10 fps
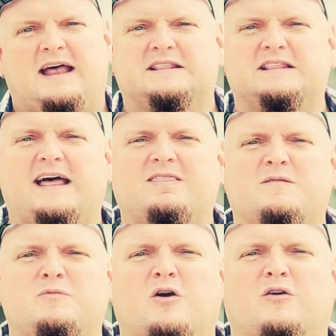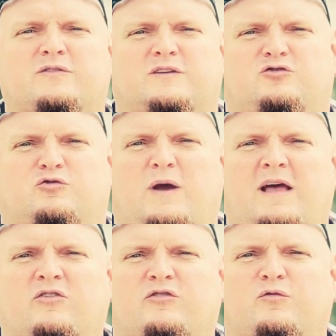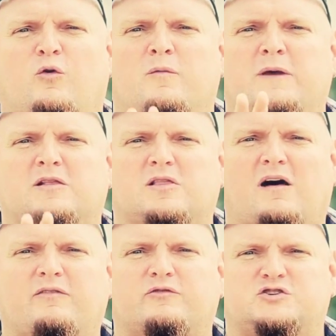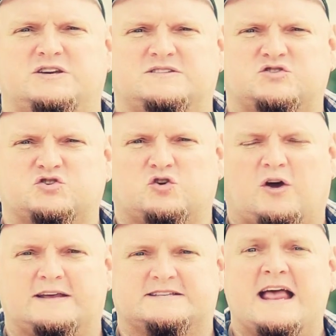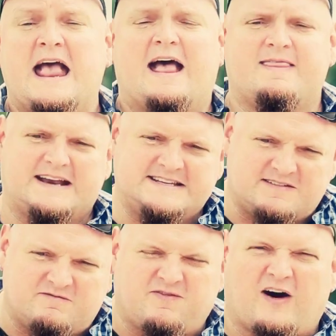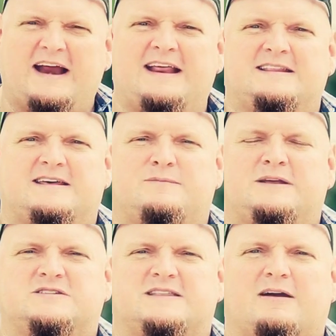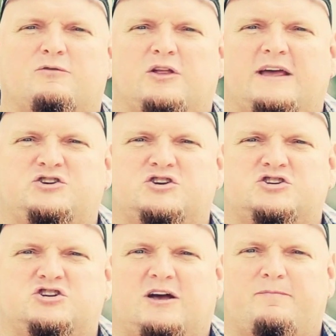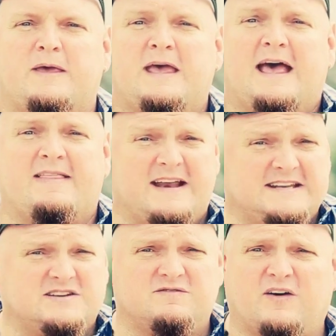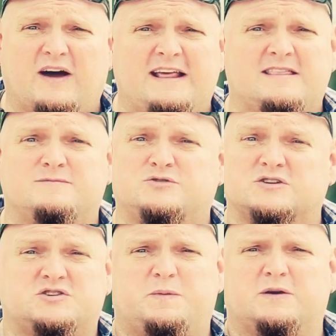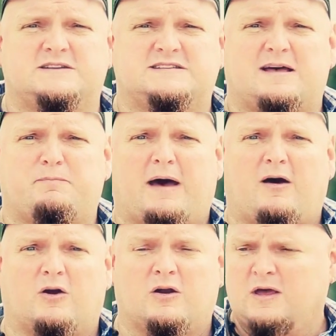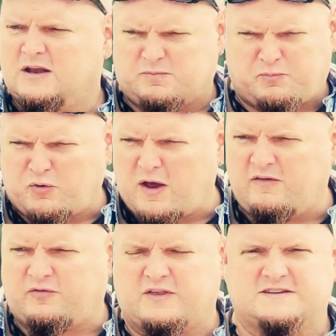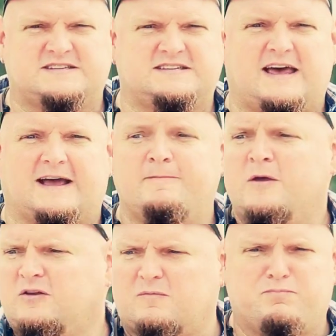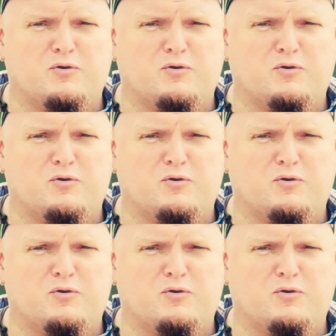and let them know of the transforming love of Jesus Christ, and that He's inviting them into that relationship, and that He's inviting them to experience that power, to pray for the sick, to